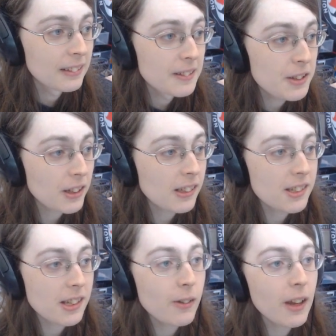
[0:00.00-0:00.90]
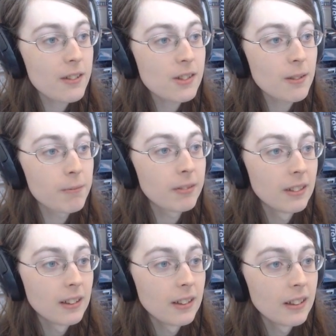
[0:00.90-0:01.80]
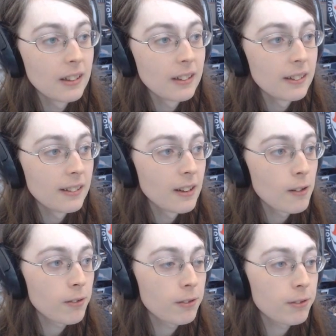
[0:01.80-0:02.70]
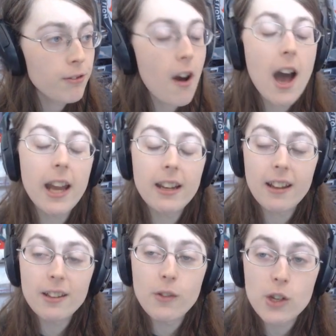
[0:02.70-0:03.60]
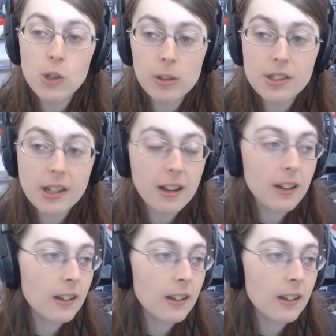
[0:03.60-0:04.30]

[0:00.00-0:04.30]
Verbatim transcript: you can see, we have some fine individuals here.